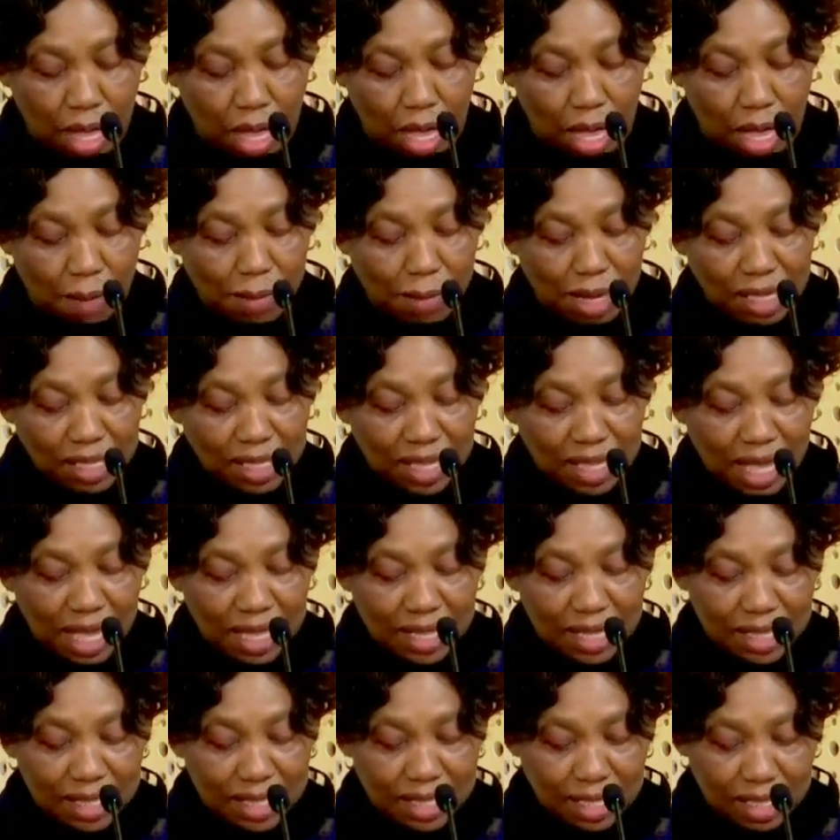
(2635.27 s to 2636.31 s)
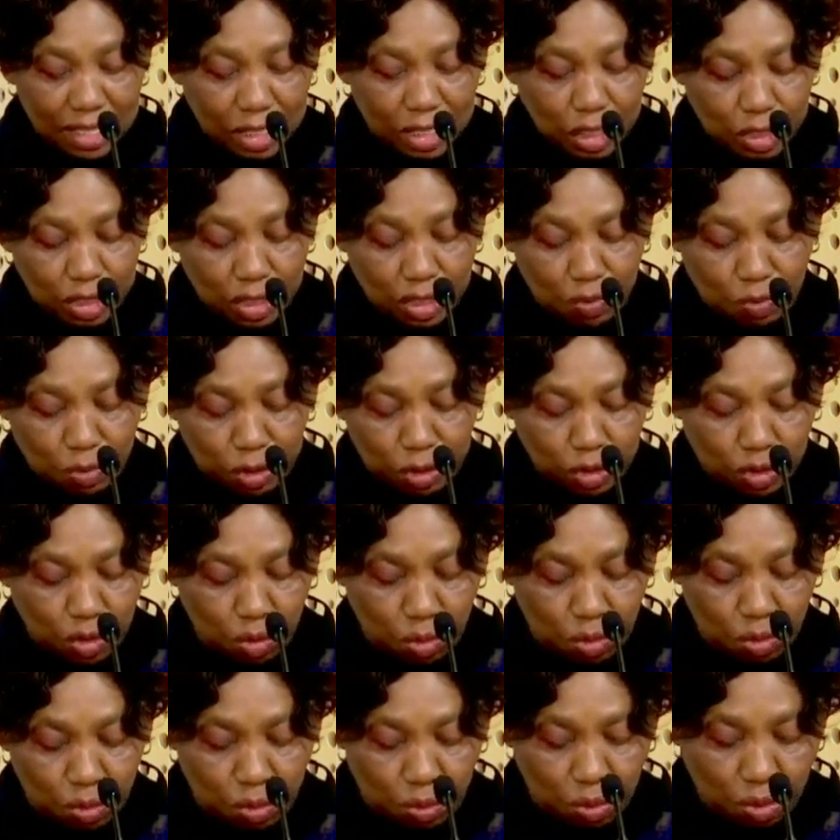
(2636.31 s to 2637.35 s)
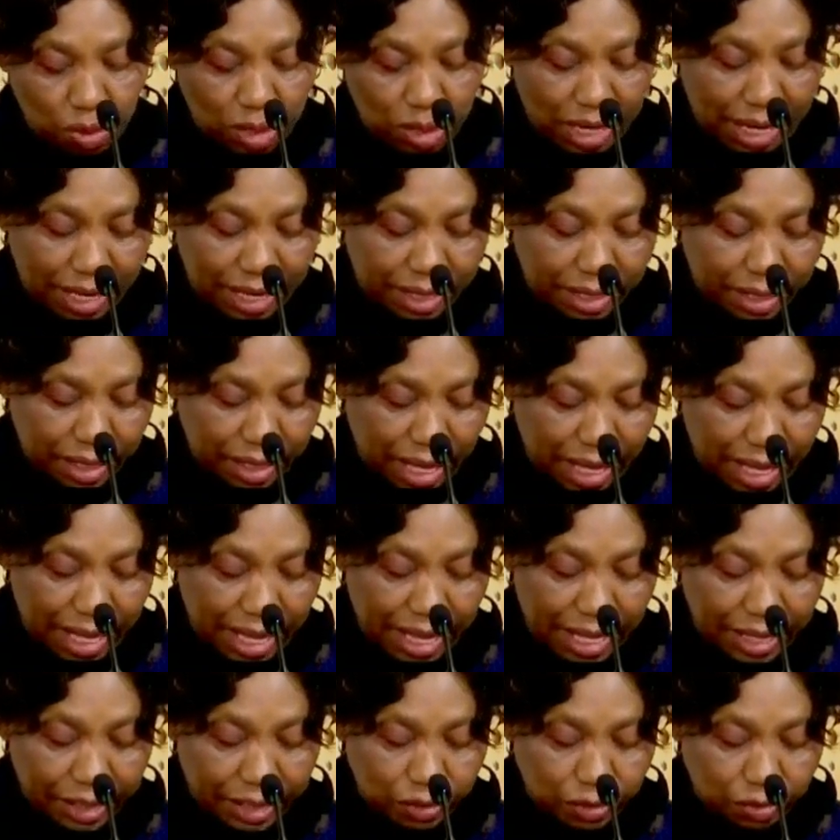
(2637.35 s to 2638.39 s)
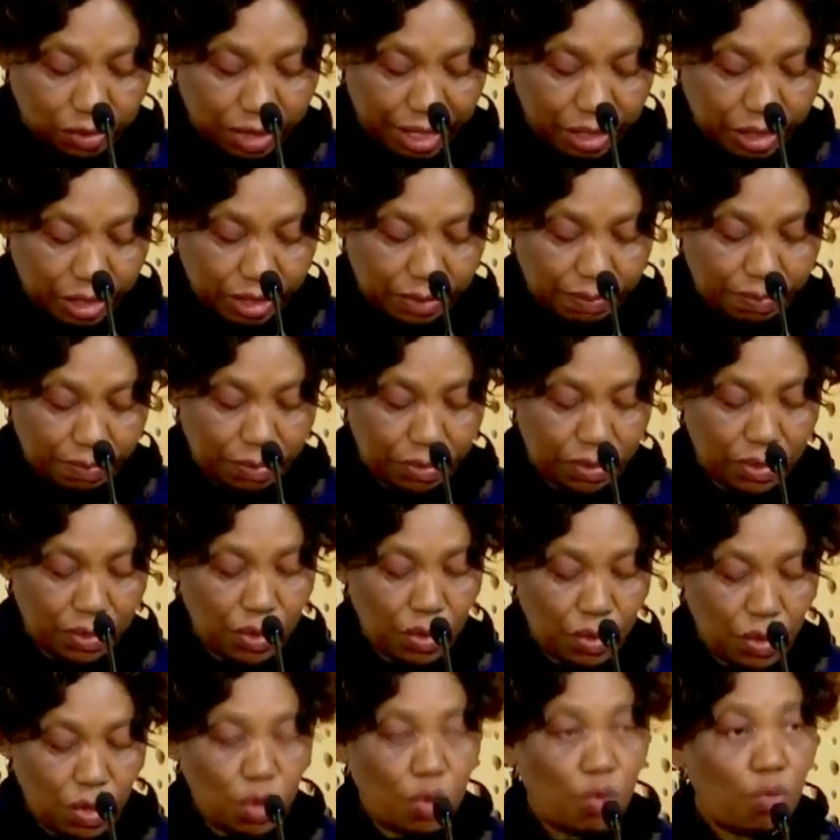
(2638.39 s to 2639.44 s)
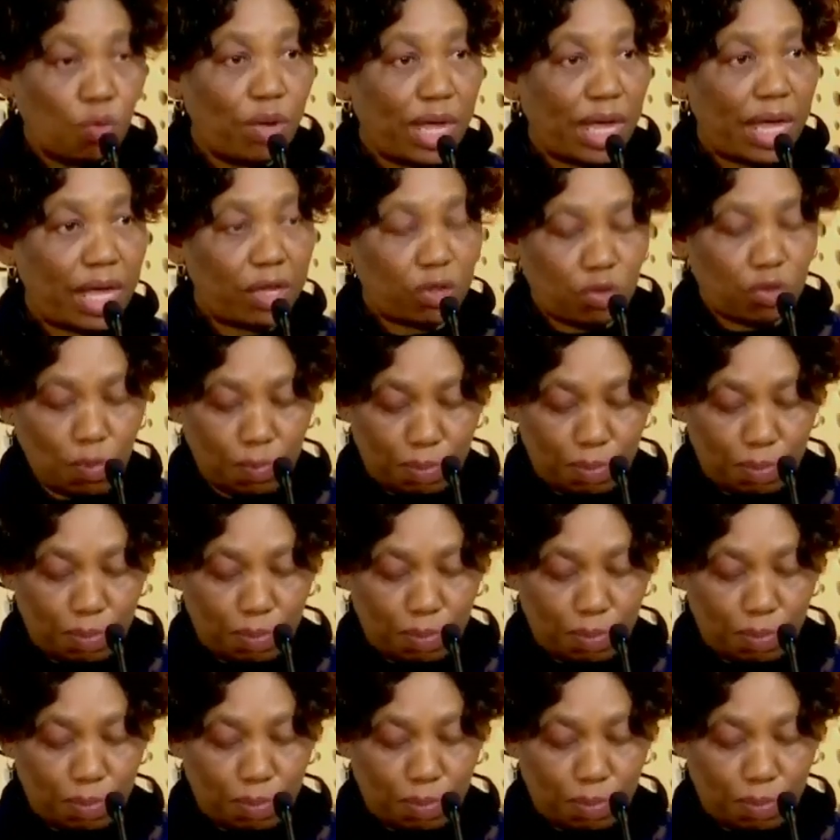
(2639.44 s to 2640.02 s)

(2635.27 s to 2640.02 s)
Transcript: Amongst other decisions we took, like higher education, we had to